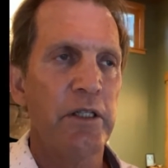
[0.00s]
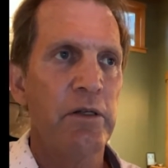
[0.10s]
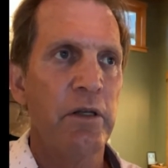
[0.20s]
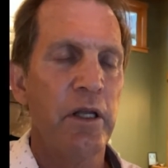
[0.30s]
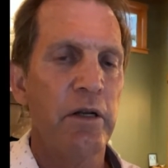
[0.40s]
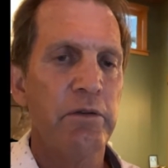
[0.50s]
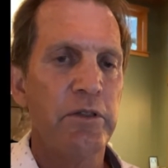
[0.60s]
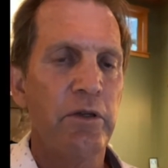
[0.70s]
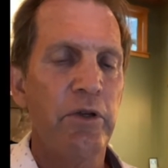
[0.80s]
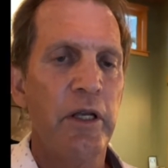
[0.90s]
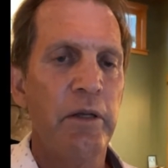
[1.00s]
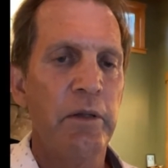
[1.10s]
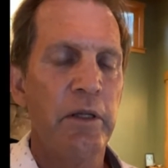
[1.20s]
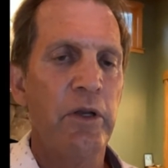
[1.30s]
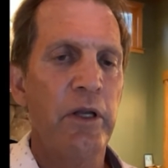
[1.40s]
and so you
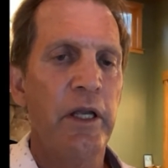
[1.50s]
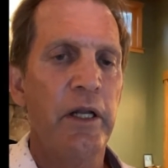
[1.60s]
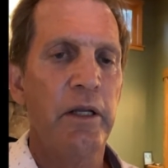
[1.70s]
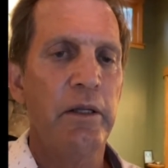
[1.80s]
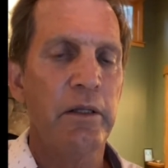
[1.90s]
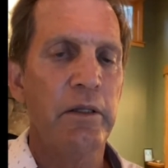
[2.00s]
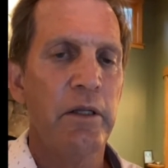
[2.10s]
can get it.